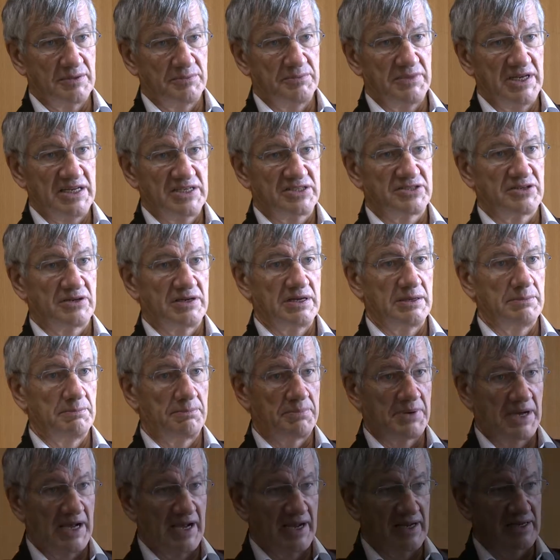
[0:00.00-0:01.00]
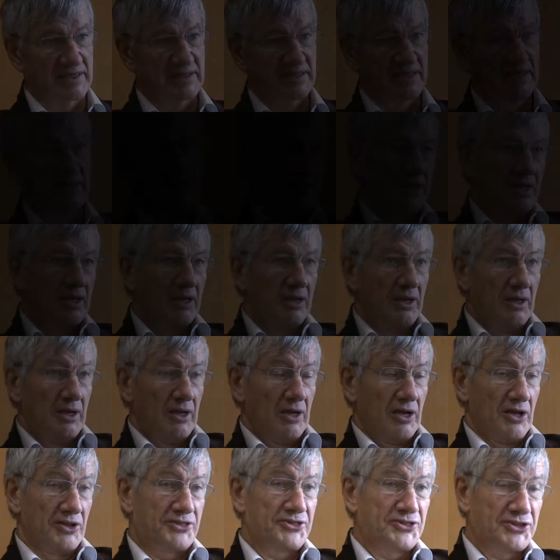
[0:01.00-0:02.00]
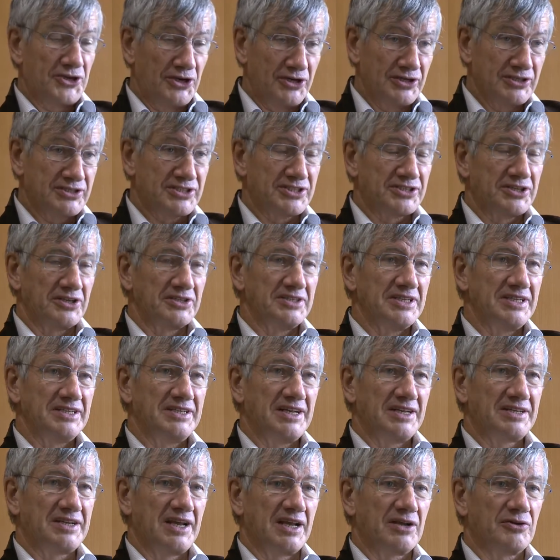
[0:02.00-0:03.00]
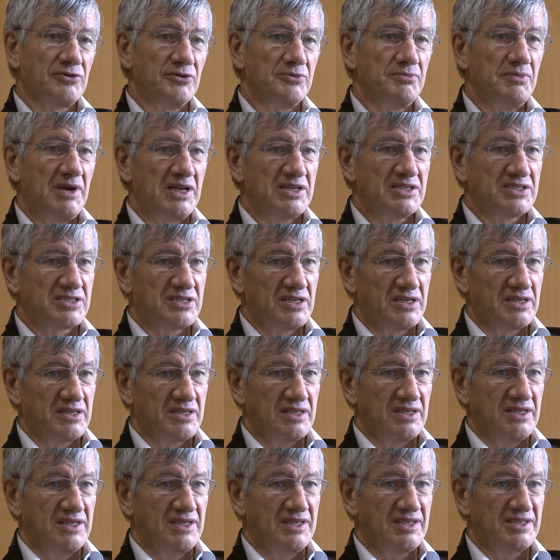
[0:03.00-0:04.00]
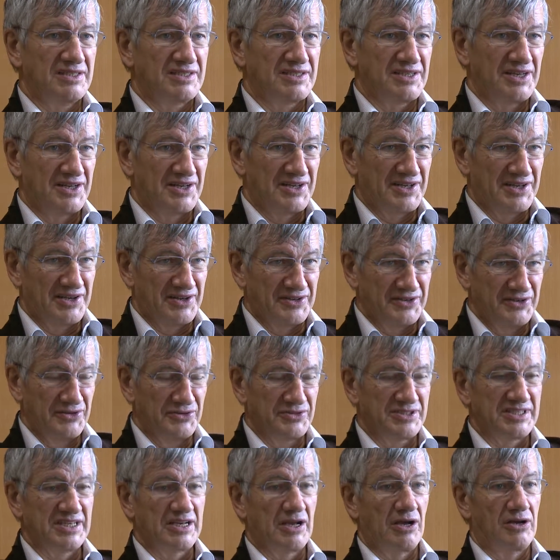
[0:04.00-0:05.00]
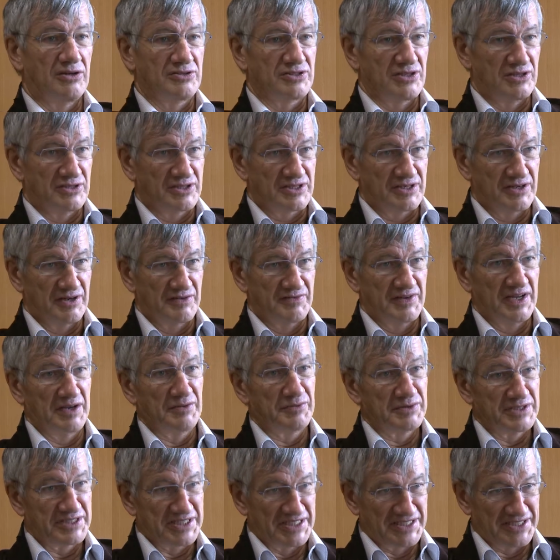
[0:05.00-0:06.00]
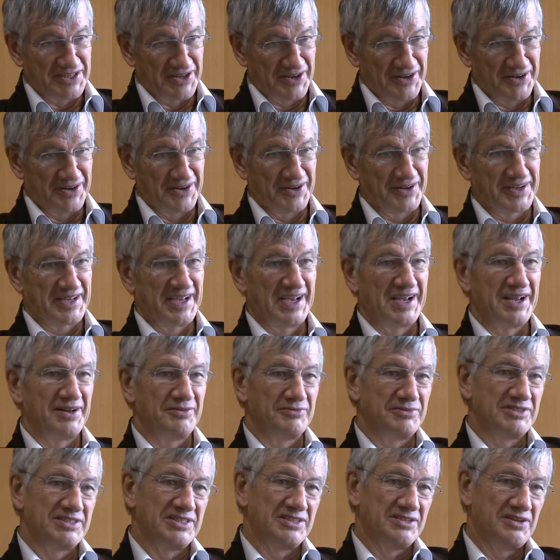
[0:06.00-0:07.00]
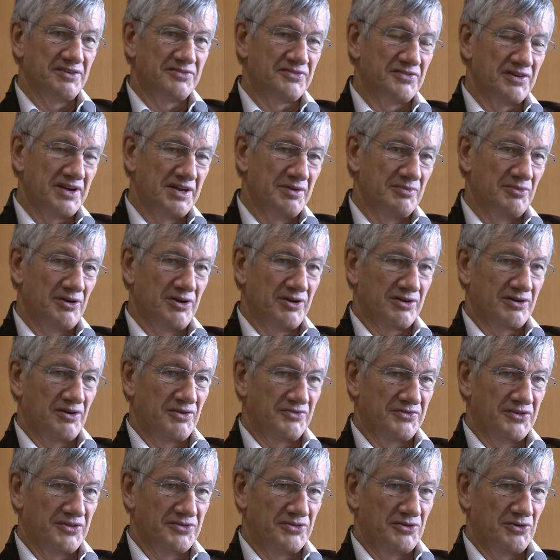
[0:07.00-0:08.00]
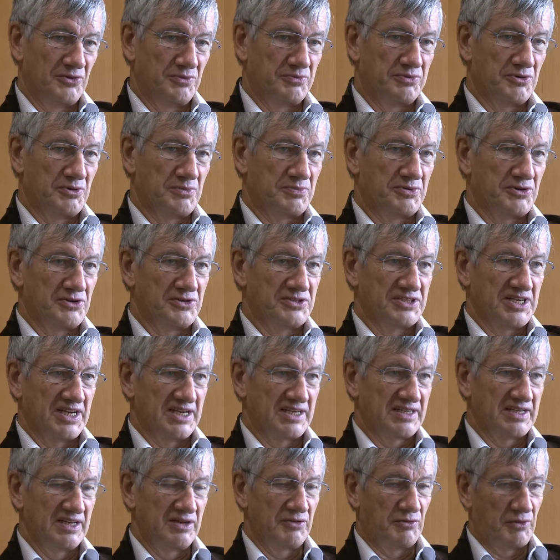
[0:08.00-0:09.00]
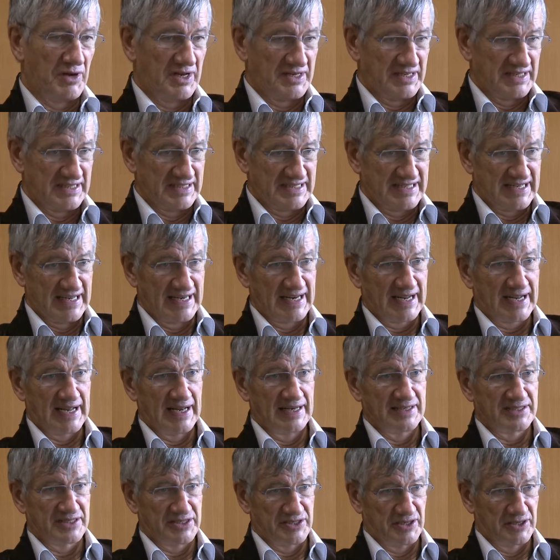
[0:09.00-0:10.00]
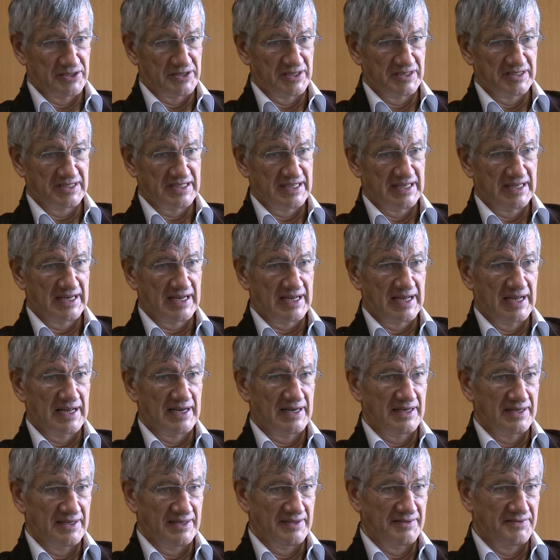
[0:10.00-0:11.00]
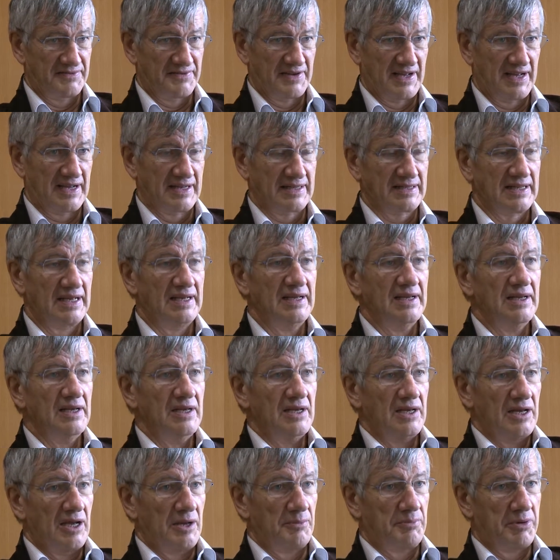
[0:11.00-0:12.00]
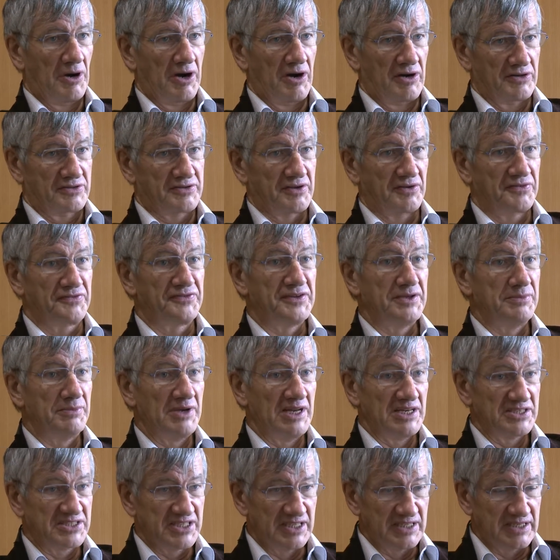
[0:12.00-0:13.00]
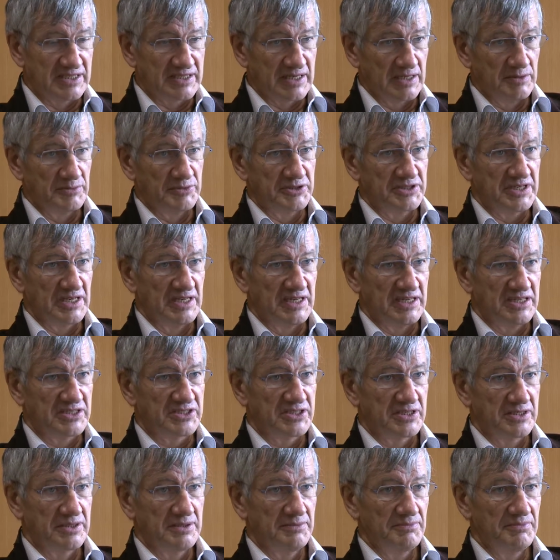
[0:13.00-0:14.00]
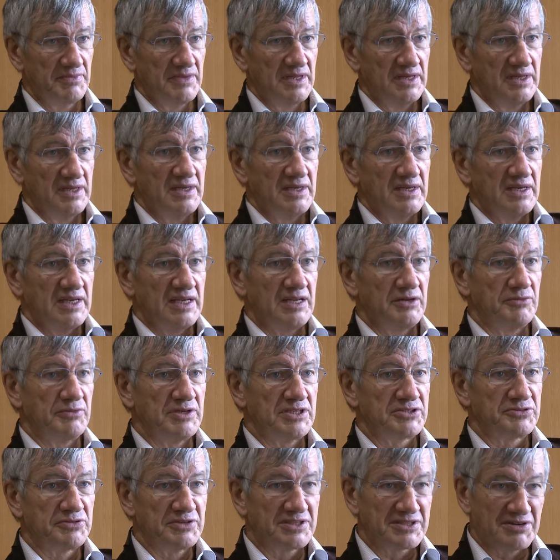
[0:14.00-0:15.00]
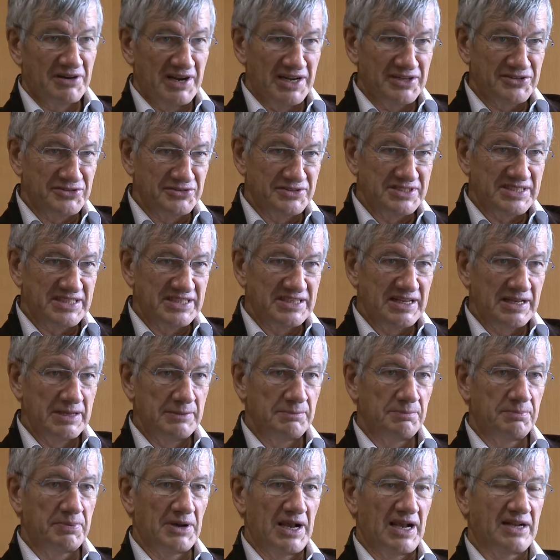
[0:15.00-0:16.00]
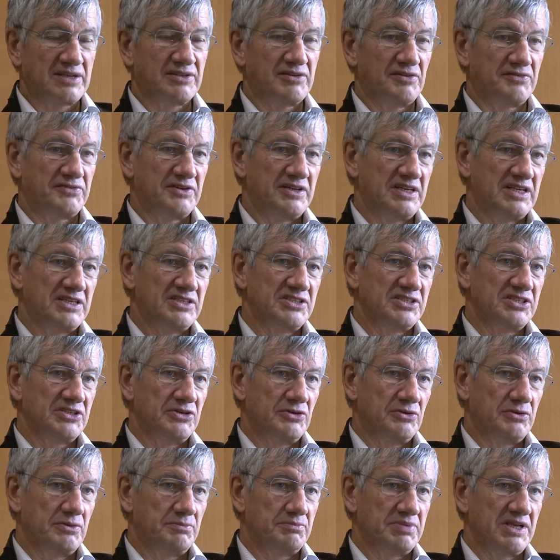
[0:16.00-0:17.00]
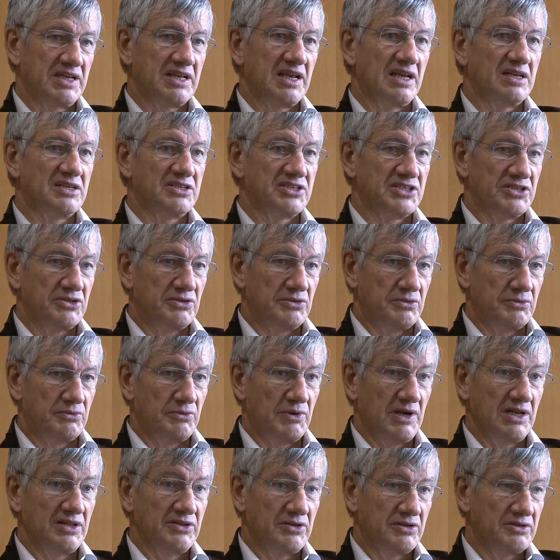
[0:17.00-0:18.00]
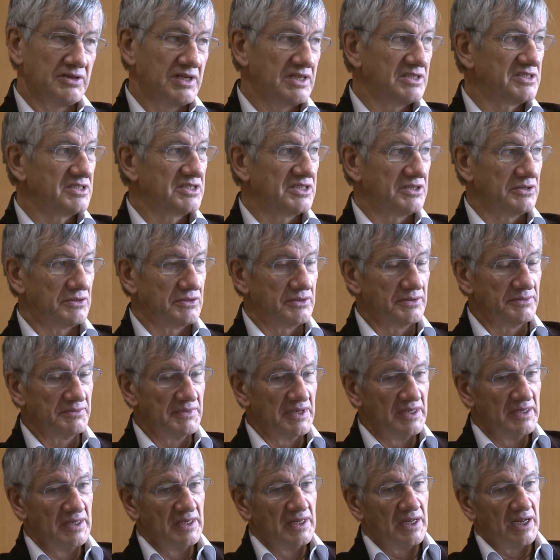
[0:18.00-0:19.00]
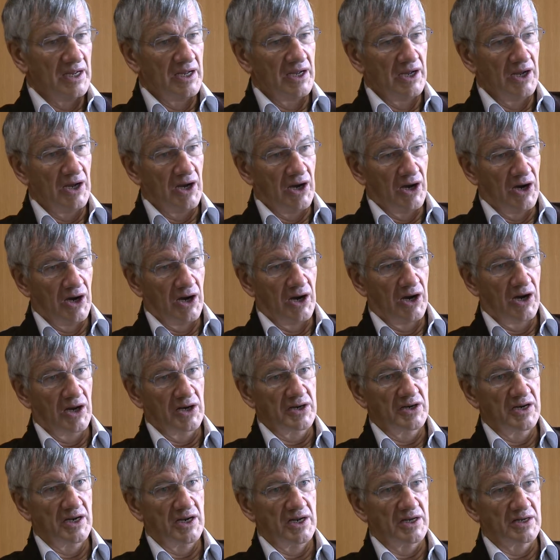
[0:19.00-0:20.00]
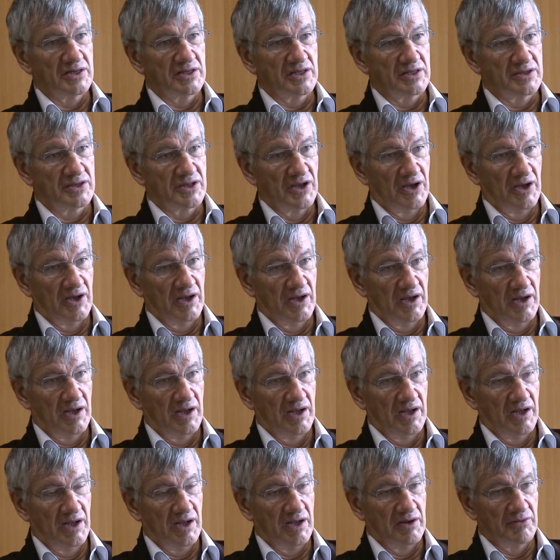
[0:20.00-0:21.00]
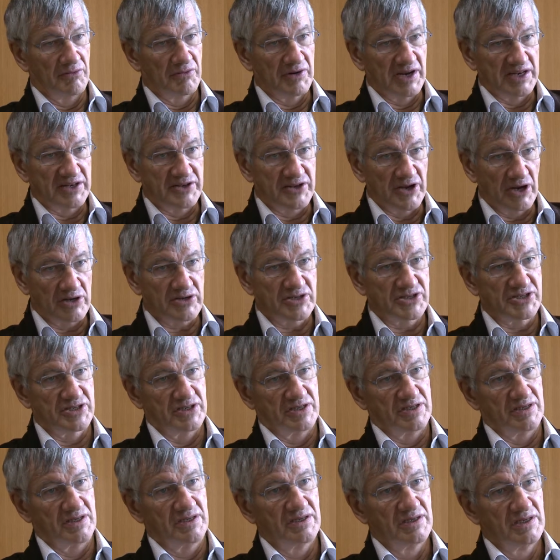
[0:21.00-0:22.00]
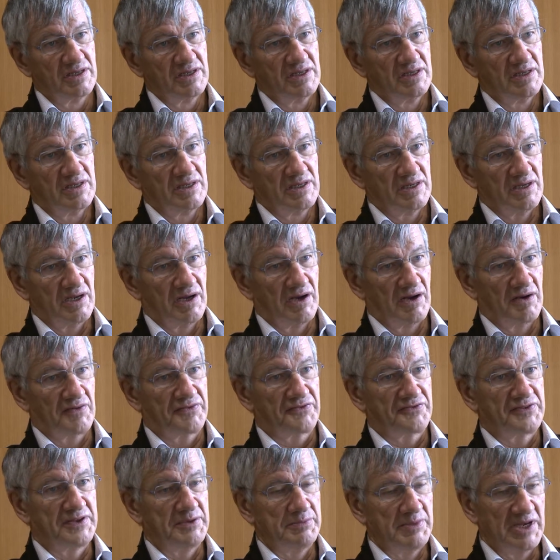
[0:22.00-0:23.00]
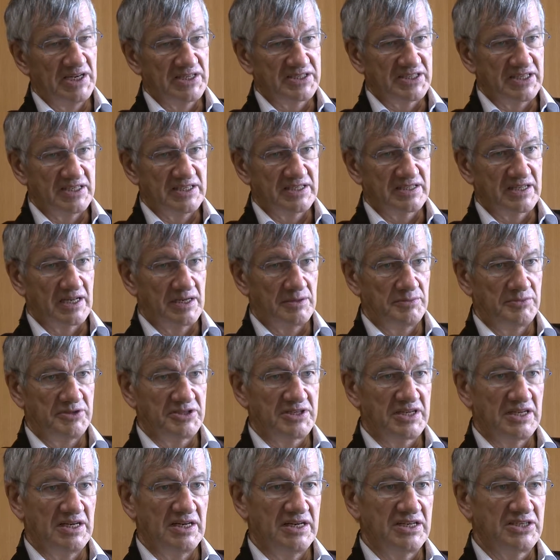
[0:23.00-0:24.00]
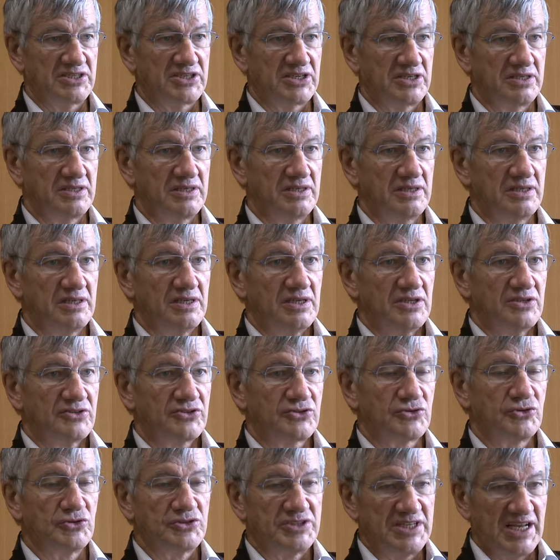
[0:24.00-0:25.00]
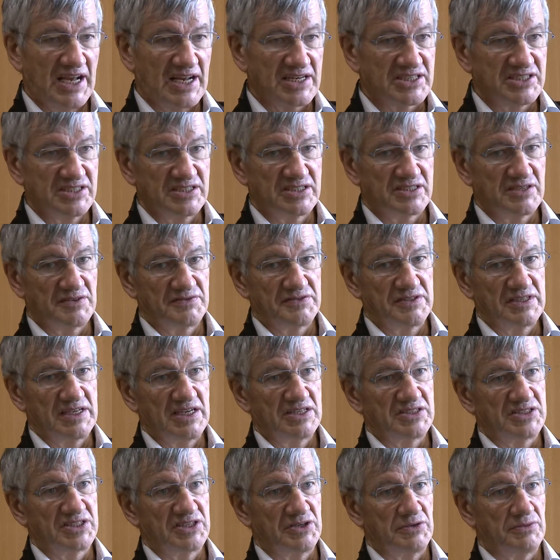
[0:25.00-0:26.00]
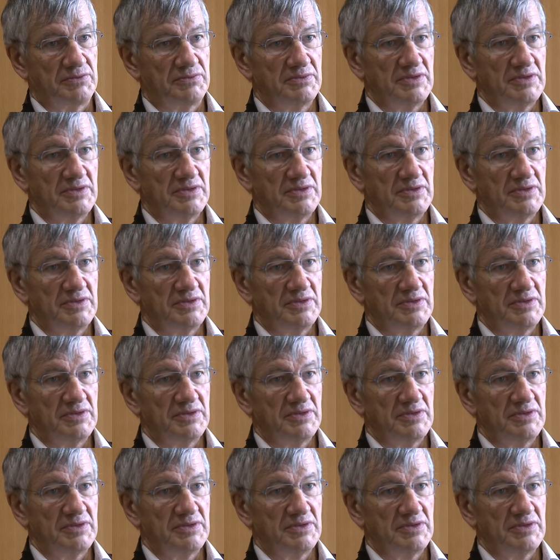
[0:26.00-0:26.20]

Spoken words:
a major impact. A third study that I could mention is using household survey, which is again within the framework of the nopoor project, in Senegal, southern Senegal, in fact, about female genital mutilation, in which we try to see the impact of an NGO, a big NGO, well-known NGO, on the reduction of female genital mutilation through the actions of the NGO.